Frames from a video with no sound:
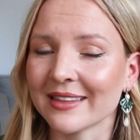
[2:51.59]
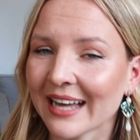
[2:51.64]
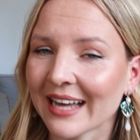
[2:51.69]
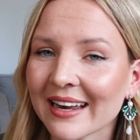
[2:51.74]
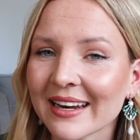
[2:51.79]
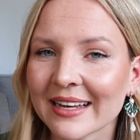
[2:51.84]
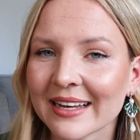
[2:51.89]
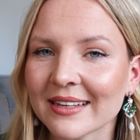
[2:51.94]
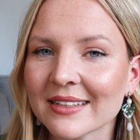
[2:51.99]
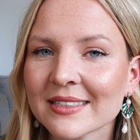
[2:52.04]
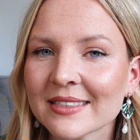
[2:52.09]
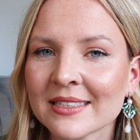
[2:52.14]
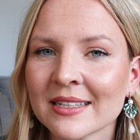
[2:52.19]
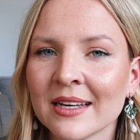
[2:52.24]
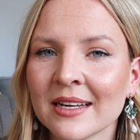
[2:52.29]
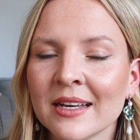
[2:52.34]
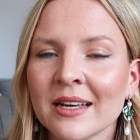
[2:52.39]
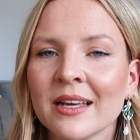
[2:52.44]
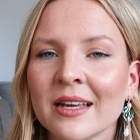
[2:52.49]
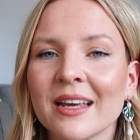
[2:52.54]
That is,
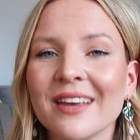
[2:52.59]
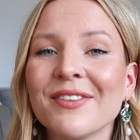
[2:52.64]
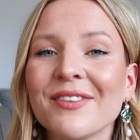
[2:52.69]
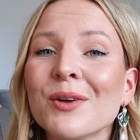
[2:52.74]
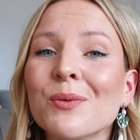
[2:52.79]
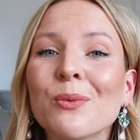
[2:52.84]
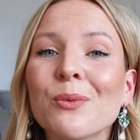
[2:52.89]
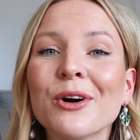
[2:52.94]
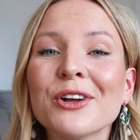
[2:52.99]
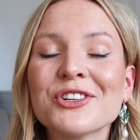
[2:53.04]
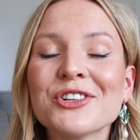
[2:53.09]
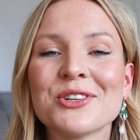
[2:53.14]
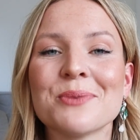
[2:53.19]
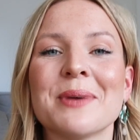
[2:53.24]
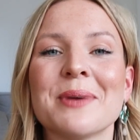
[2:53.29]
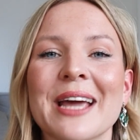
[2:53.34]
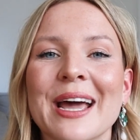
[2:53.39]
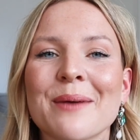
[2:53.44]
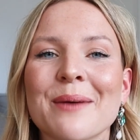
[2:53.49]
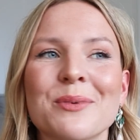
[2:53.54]
if you want to
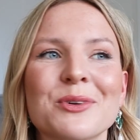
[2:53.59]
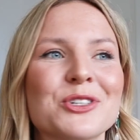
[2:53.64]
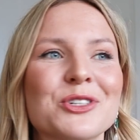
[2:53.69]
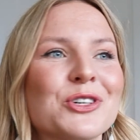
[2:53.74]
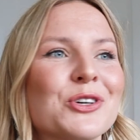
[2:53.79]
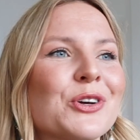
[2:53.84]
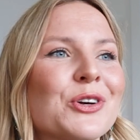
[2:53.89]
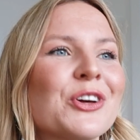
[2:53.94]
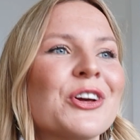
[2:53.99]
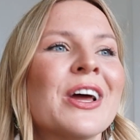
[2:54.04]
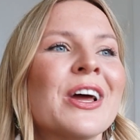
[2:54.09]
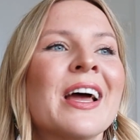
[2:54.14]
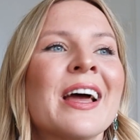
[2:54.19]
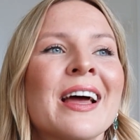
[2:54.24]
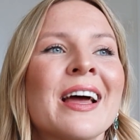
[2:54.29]
be able to